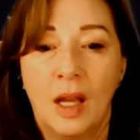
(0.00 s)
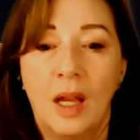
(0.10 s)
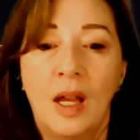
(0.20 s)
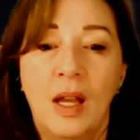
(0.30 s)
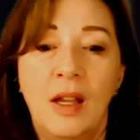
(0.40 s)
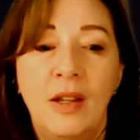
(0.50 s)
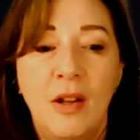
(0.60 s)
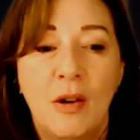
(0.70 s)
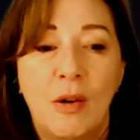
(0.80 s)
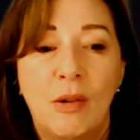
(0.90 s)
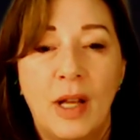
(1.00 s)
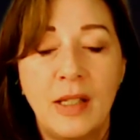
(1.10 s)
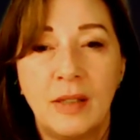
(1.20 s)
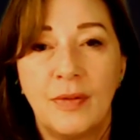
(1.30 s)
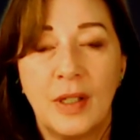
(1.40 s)
Uh, you know,
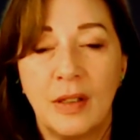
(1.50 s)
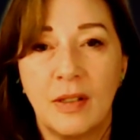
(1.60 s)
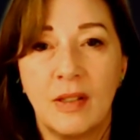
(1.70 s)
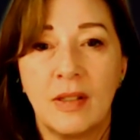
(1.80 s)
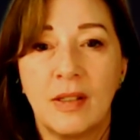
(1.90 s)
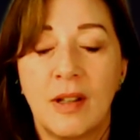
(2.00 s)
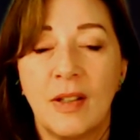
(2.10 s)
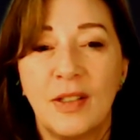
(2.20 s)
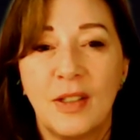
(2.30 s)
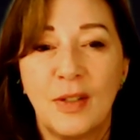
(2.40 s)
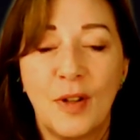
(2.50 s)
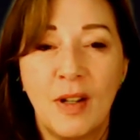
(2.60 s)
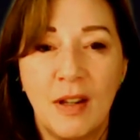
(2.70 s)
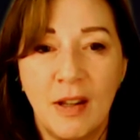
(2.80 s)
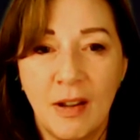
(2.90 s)
lots of things to discuss. It's
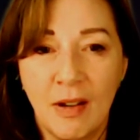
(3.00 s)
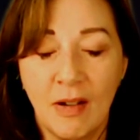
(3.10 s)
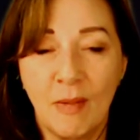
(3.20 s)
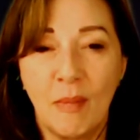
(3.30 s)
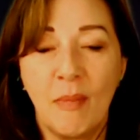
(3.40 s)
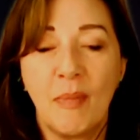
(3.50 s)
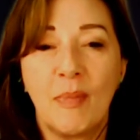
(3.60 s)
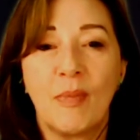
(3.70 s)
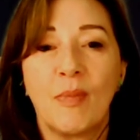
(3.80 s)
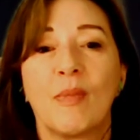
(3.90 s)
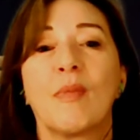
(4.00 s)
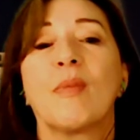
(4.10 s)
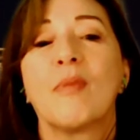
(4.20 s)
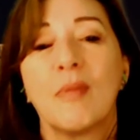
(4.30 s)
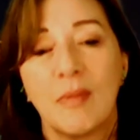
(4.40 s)
funny. Um,
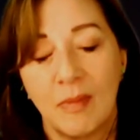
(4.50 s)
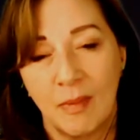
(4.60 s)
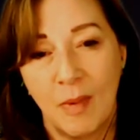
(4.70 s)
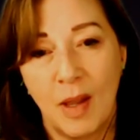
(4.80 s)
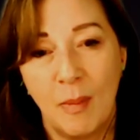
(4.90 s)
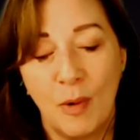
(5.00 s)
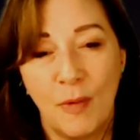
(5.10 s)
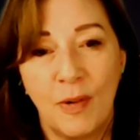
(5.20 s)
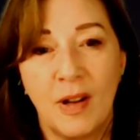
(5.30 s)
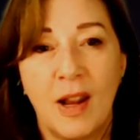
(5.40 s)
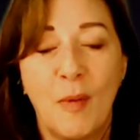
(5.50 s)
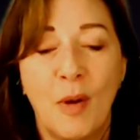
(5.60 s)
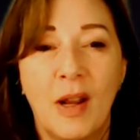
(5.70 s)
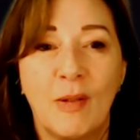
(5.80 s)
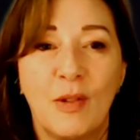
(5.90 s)
my boyfriend and I
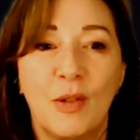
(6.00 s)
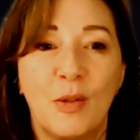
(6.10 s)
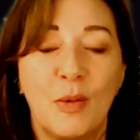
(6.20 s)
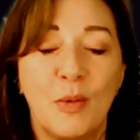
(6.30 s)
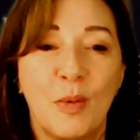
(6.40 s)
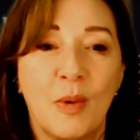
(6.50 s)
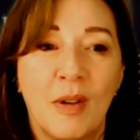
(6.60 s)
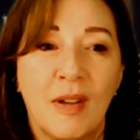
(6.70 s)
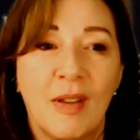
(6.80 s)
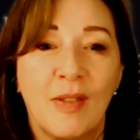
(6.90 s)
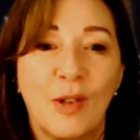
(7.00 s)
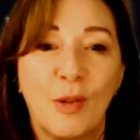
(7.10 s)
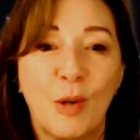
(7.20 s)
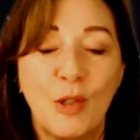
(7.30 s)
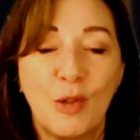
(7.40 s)
went out to the
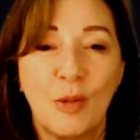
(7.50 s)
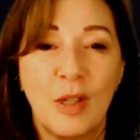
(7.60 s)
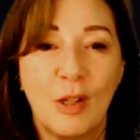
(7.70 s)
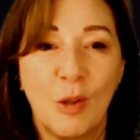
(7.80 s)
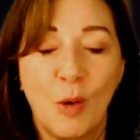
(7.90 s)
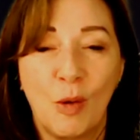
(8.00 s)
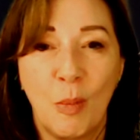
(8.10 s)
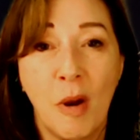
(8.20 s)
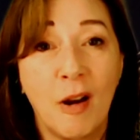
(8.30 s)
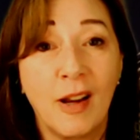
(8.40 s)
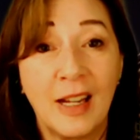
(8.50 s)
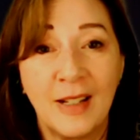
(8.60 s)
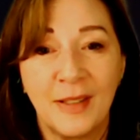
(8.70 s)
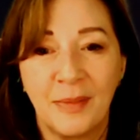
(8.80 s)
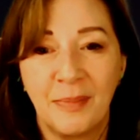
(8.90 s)
grocery, the local
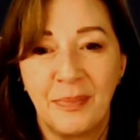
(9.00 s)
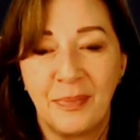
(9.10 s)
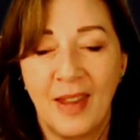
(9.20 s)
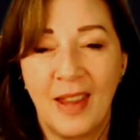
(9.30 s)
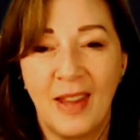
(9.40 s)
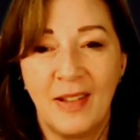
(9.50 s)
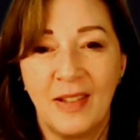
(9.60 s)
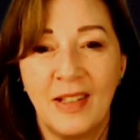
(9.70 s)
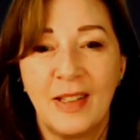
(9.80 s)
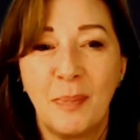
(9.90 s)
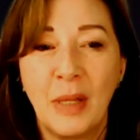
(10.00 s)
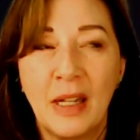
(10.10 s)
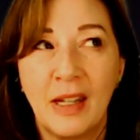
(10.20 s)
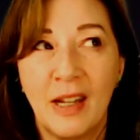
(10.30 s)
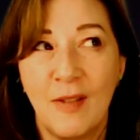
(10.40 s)
market. And it's
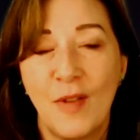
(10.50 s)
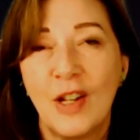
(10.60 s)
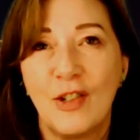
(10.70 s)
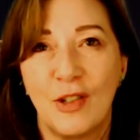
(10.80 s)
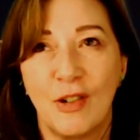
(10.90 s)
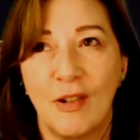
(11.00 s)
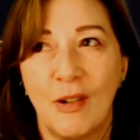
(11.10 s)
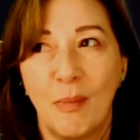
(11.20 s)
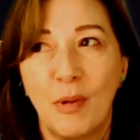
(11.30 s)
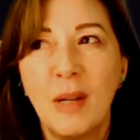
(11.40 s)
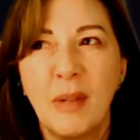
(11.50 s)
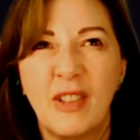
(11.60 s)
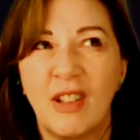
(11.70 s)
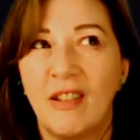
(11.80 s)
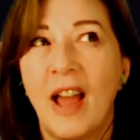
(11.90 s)
been an adventure pretty
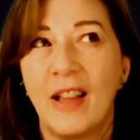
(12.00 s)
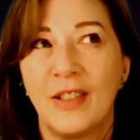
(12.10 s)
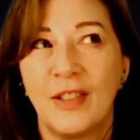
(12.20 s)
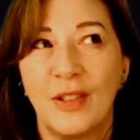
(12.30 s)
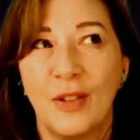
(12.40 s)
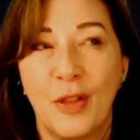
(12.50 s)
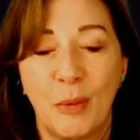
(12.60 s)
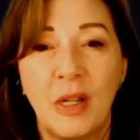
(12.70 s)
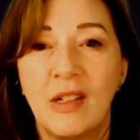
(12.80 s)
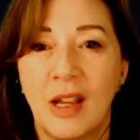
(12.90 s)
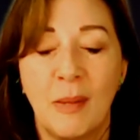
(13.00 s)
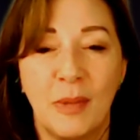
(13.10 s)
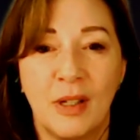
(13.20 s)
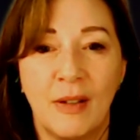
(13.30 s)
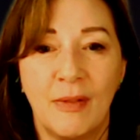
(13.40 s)
much the last three
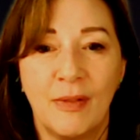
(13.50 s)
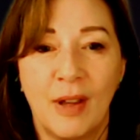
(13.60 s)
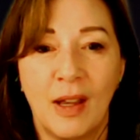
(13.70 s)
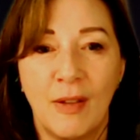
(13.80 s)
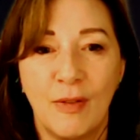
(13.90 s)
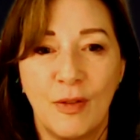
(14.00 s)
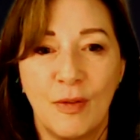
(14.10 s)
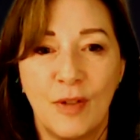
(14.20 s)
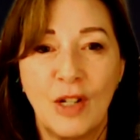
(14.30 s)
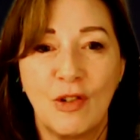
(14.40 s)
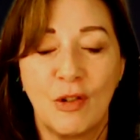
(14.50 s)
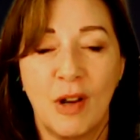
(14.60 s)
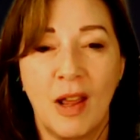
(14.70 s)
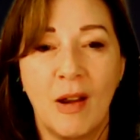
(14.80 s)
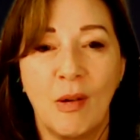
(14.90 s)
times I've I've ventured
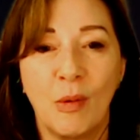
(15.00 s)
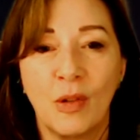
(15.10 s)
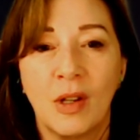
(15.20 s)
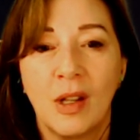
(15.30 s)
out.